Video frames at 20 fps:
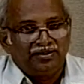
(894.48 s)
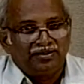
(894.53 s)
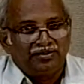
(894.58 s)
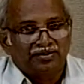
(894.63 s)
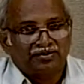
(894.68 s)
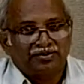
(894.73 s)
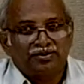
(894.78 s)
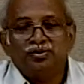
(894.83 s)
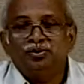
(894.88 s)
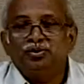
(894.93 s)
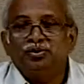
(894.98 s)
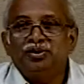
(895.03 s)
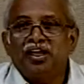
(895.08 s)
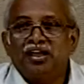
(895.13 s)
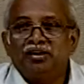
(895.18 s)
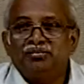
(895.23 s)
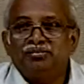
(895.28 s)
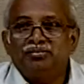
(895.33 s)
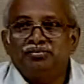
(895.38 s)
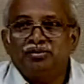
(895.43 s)
So we
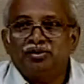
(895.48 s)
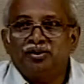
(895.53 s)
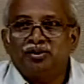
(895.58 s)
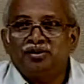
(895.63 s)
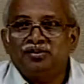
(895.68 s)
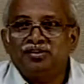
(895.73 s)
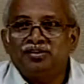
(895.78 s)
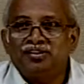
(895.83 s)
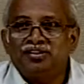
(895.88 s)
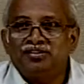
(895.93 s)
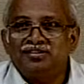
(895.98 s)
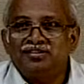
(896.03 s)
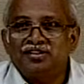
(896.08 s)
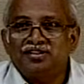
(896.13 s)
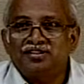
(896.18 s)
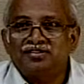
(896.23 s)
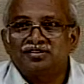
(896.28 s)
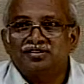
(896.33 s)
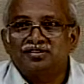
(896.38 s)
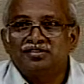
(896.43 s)
have all these
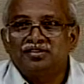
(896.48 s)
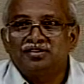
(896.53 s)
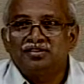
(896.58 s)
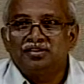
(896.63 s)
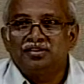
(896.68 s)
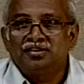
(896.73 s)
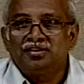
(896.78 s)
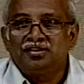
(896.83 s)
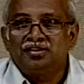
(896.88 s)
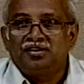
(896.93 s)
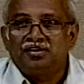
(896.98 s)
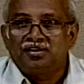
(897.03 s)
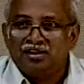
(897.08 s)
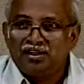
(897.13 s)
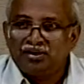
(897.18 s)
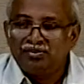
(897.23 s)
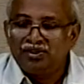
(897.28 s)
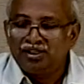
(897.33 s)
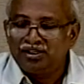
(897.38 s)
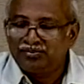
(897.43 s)
things
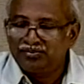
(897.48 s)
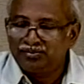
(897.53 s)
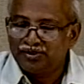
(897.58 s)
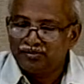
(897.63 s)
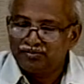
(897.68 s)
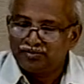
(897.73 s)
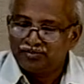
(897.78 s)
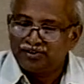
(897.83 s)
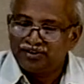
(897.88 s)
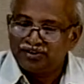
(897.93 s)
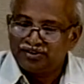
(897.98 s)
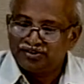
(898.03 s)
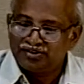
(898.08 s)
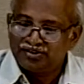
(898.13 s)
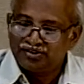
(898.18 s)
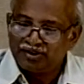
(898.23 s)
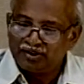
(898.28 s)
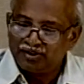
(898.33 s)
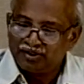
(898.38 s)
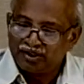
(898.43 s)
coming up, this
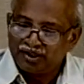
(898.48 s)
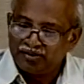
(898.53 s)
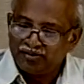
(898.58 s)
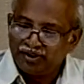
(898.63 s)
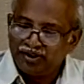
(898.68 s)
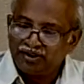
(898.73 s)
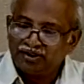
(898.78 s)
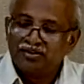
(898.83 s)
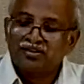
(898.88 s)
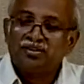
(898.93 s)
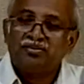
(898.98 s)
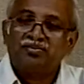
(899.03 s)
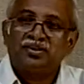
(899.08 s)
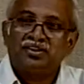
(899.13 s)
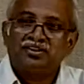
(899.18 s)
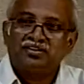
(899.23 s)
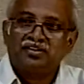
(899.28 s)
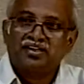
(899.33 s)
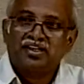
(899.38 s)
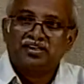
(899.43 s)
all coming under
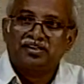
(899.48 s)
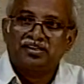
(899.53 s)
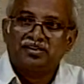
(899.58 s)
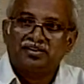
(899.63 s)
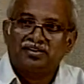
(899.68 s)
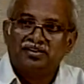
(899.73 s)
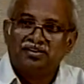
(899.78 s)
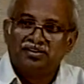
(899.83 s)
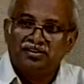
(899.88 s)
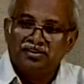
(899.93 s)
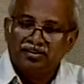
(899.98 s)
pleasure category.